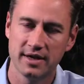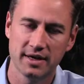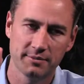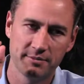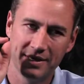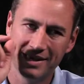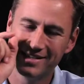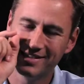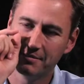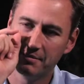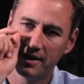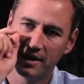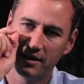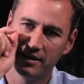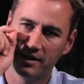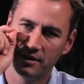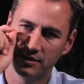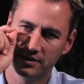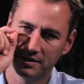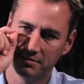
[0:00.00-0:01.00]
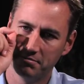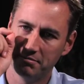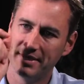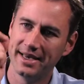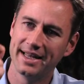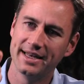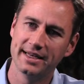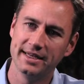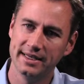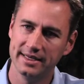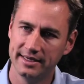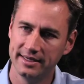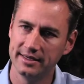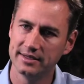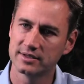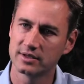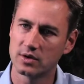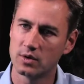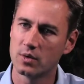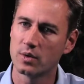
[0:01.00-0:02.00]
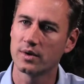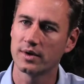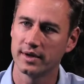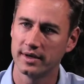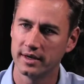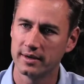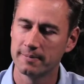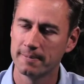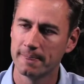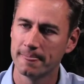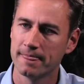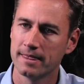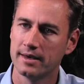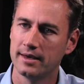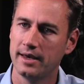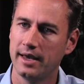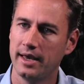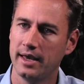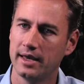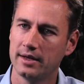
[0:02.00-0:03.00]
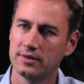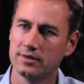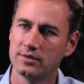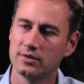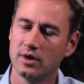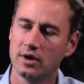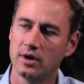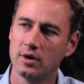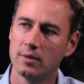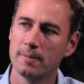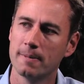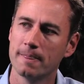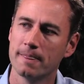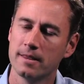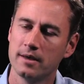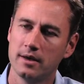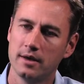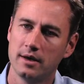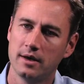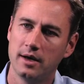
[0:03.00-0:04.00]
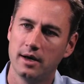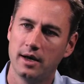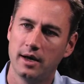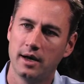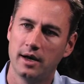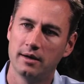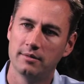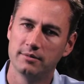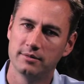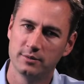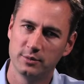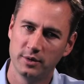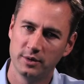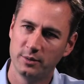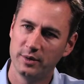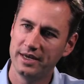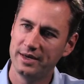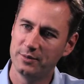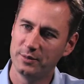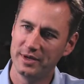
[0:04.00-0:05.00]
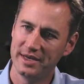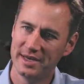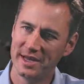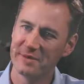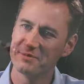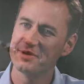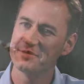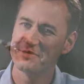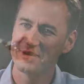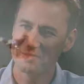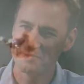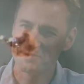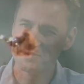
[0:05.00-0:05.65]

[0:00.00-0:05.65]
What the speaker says: had a piece of metal that was embedded in his cornea, and so we numbed him up